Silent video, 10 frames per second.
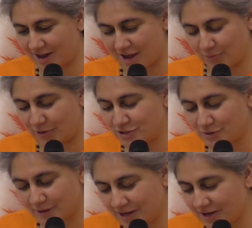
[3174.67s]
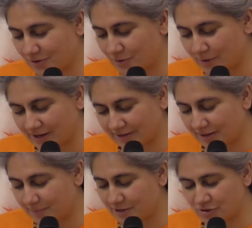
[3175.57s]
we're doing it quickly,
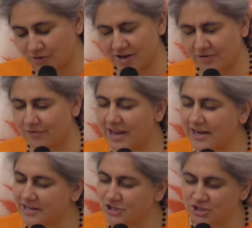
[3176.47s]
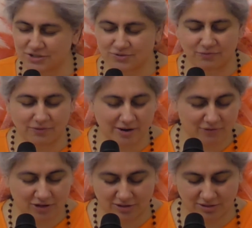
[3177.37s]
but you can really just
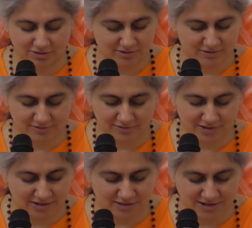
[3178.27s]
revel in these